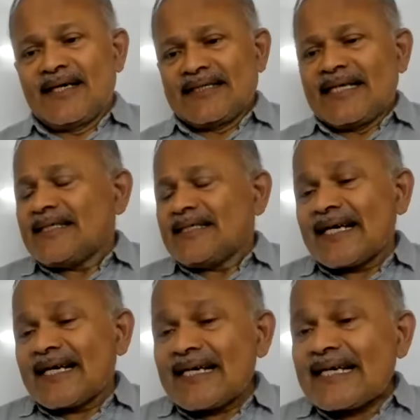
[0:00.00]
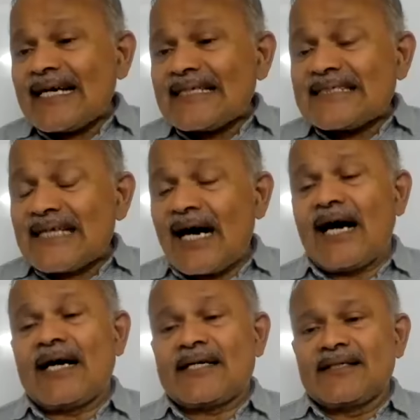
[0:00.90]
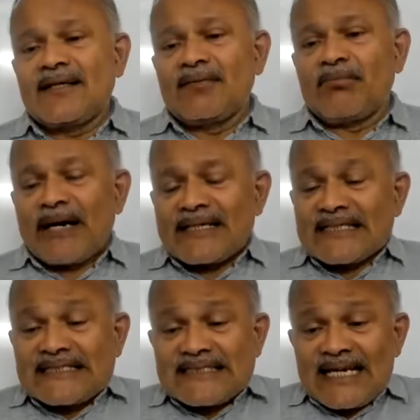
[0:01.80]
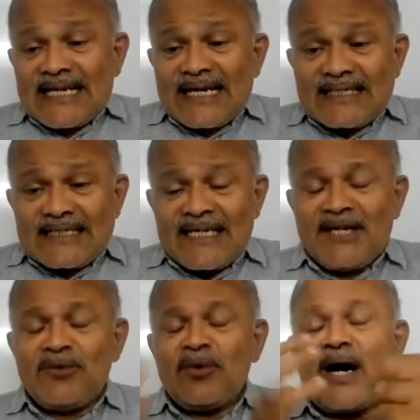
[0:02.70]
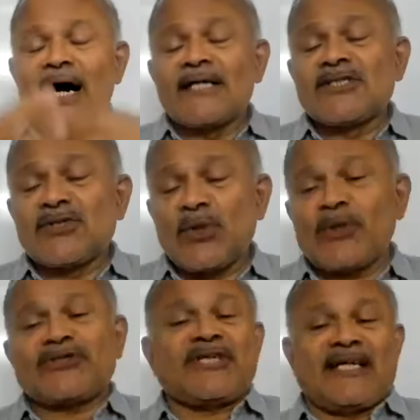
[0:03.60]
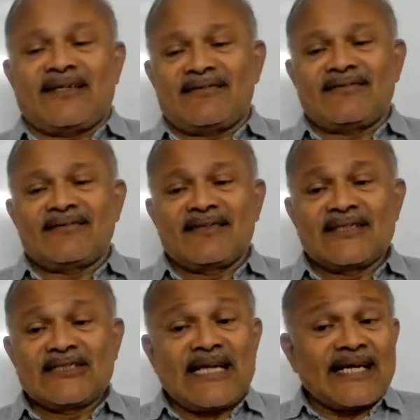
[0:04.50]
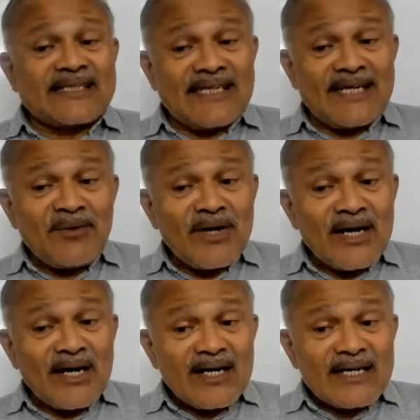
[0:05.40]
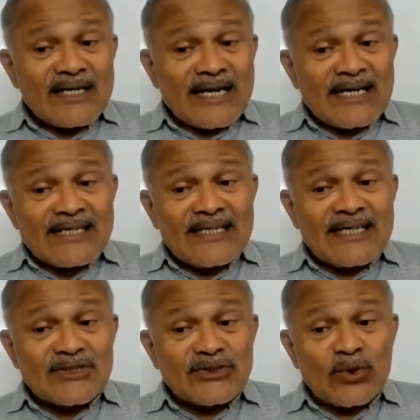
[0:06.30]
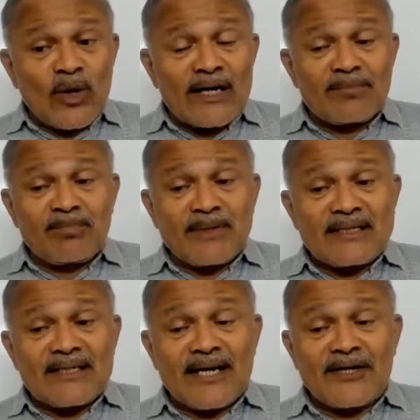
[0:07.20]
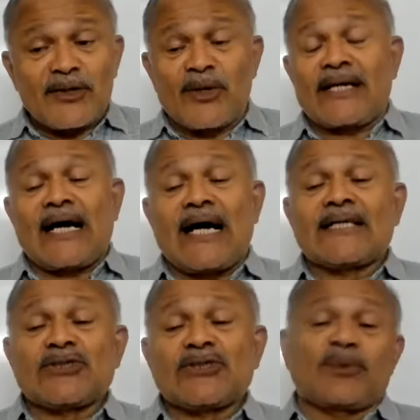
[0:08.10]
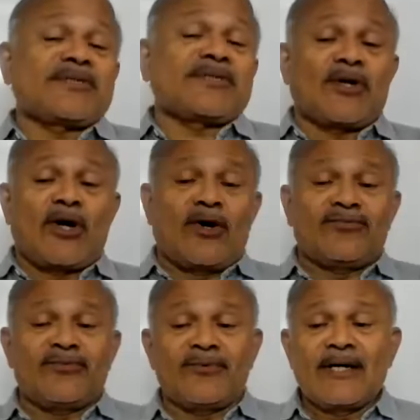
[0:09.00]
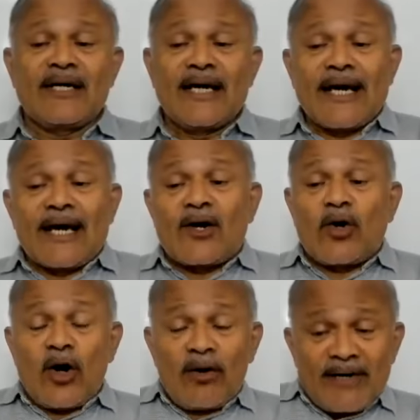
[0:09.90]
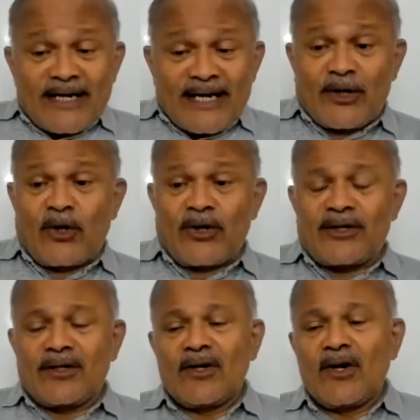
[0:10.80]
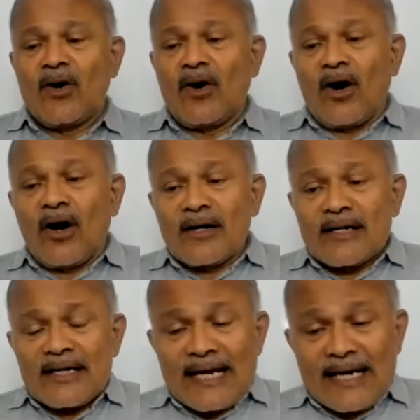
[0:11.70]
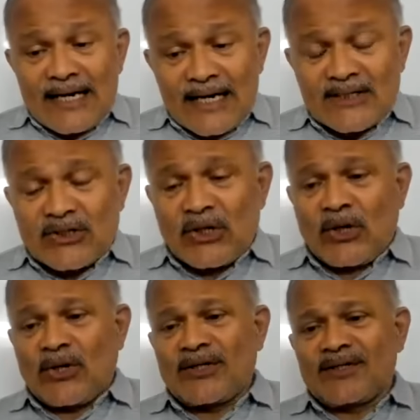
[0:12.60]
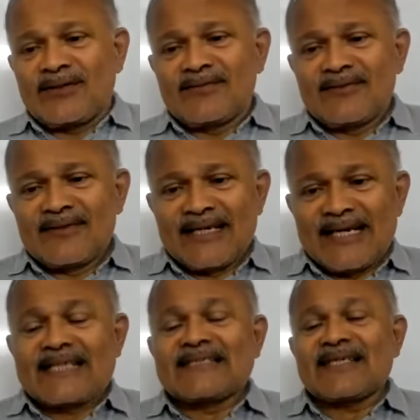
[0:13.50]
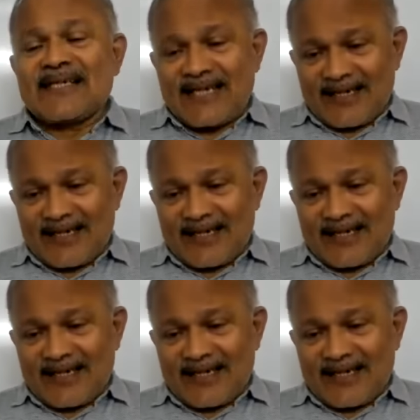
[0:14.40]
That is, they can get charged by the selective adsorption. Selective ADSORPTION, adsorption of a common ion or electron, etc.